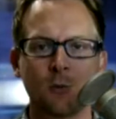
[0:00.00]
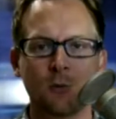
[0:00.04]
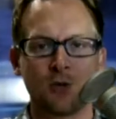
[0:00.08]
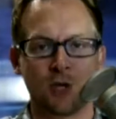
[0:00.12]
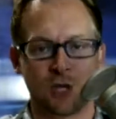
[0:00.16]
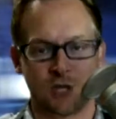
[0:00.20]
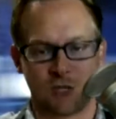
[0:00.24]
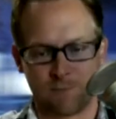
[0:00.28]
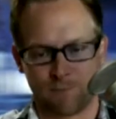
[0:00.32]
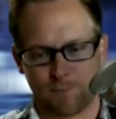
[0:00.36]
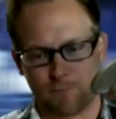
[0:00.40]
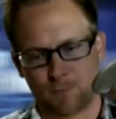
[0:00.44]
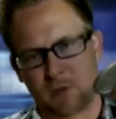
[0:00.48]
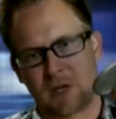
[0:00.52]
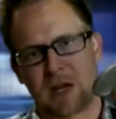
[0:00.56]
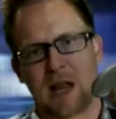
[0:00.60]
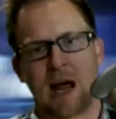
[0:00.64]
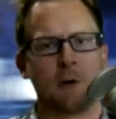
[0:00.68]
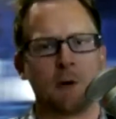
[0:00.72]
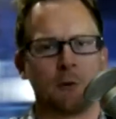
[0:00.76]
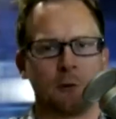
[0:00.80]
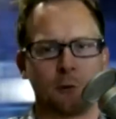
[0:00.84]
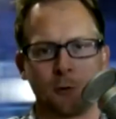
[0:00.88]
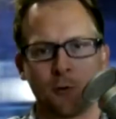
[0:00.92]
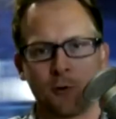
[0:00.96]
just
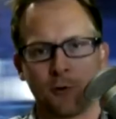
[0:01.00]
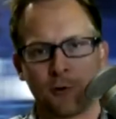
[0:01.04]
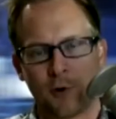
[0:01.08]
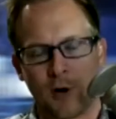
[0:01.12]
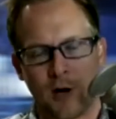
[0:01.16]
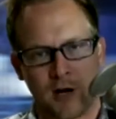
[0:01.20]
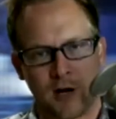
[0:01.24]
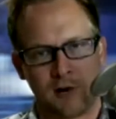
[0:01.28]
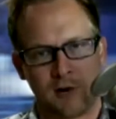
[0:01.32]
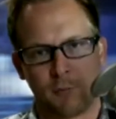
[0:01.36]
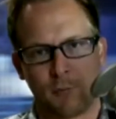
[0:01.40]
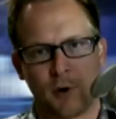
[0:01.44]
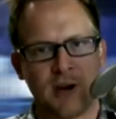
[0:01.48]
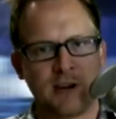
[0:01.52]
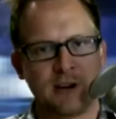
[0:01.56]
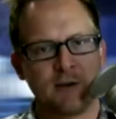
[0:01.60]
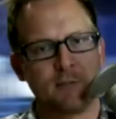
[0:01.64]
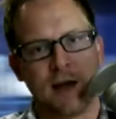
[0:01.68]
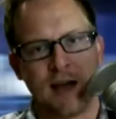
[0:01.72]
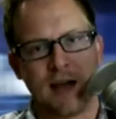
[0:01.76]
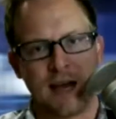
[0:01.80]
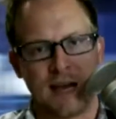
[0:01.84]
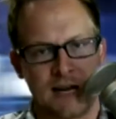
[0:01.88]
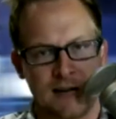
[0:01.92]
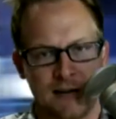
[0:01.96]
plow through all of Breaking
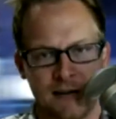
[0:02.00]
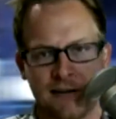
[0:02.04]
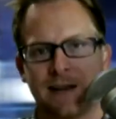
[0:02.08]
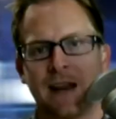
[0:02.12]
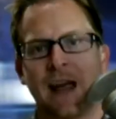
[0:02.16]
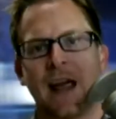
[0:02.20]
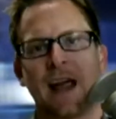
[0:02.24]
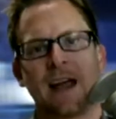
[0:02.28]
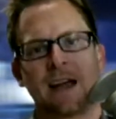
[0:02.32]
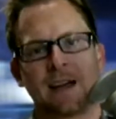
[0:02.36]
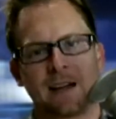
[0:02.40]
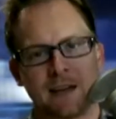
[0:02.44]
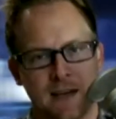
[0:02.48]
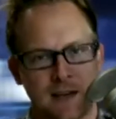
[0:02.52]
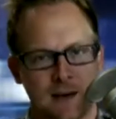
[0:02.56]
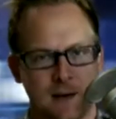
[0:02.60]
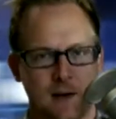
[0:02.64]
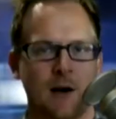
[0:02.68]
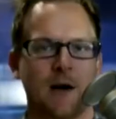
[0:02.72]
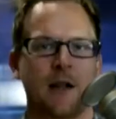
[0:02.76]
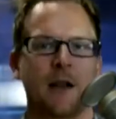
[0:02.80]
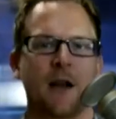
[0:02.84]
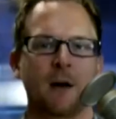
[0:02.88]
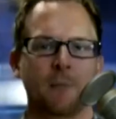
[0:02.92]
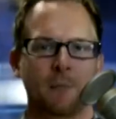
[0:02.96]
Bad in a day and get
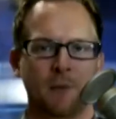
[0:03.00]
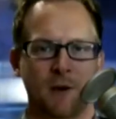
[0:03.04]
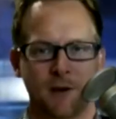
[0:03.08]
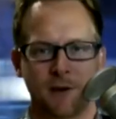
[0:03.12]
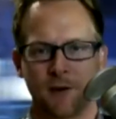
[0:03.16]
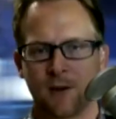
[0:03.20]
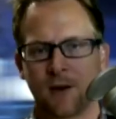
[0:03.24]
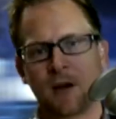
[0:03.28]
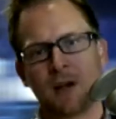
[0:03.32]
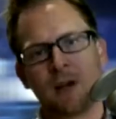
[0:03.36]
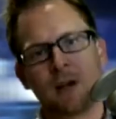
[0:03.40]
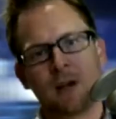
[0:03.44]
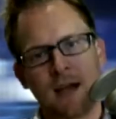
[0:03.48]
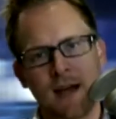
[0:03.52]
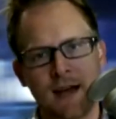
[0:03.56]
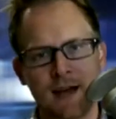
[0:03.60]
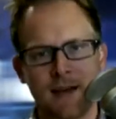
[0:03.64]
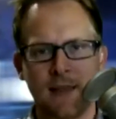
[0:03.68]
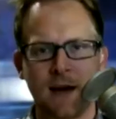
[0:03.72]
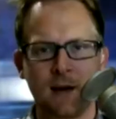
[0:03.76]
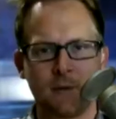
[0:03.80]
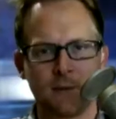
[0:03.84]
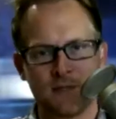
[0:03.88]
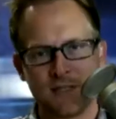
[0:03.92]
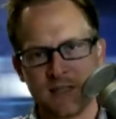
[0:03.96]
caught up and hey,
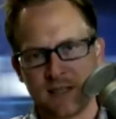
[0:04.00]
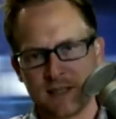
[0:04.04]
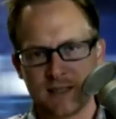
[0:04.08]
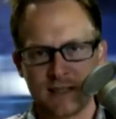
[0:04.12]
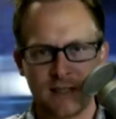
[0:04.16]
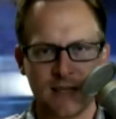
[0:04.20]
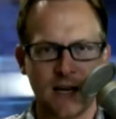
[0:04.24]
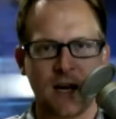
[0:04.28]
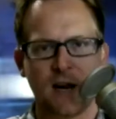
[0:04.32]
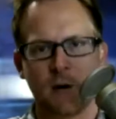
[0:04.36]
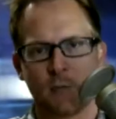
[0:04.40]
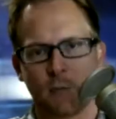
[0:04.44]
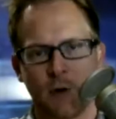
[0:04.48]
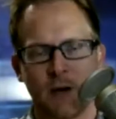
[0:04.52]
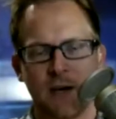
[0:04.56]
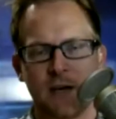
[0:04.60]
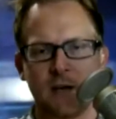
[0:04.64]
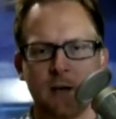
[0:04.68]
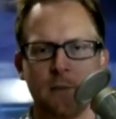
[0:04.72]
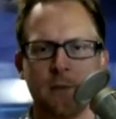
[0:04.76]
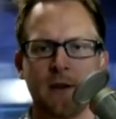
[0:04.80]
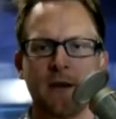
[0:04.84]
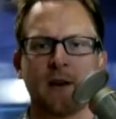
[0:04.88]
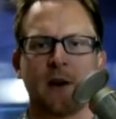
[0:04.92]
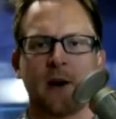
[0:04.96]
that was easy. Now I'm ready
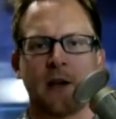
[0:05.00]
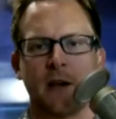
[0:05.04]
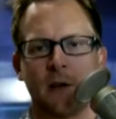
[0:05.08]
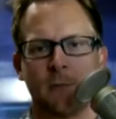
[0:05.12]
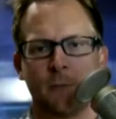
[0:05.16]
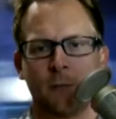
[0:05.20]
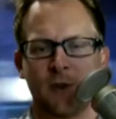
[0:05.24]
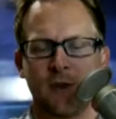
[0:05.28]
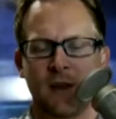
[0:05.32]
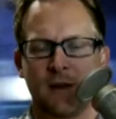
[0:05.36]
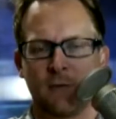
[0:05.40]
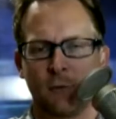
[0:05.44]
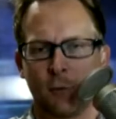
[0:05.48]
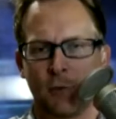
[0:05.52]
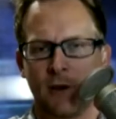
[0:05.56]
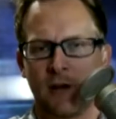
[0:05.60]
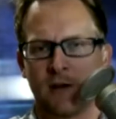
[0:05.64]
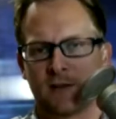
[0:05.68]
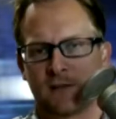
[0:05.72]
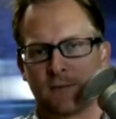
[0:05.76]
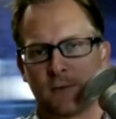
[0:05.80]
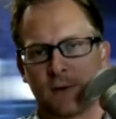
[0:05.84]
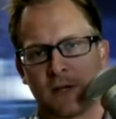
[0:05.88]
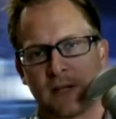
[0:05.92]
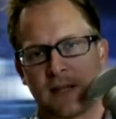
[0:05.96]
to be caught up with everyone
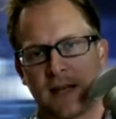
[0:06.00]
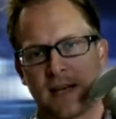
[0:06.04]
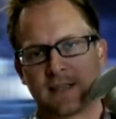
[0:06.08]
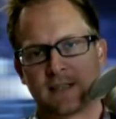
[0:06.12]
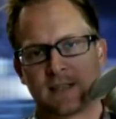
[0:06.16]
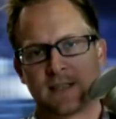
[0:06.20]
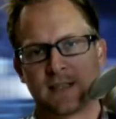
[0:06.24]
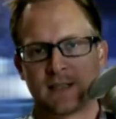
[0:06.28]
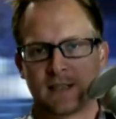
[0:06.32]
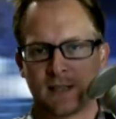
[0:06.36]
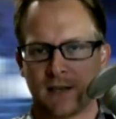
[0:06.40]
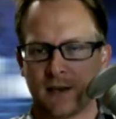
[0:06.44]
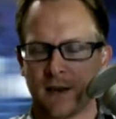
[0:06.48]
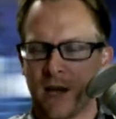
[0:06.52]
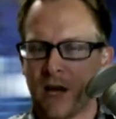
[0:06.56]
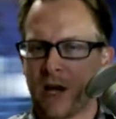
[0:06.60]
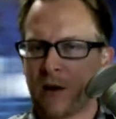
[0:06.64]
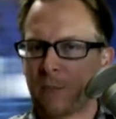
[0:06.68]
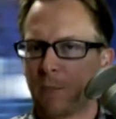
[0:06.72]
else for the last season.